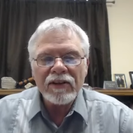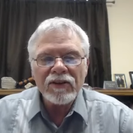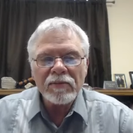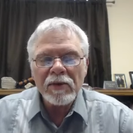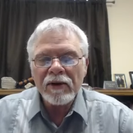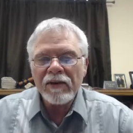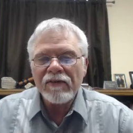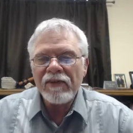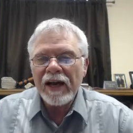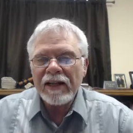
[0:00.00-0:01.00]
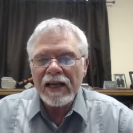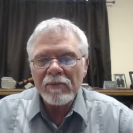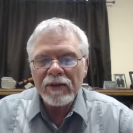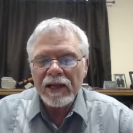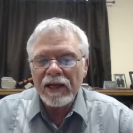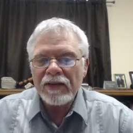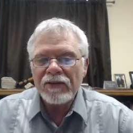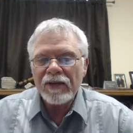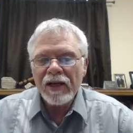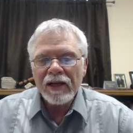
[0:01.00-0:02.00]
the Spirit, find that
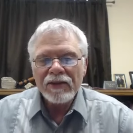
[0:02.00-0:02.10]
place,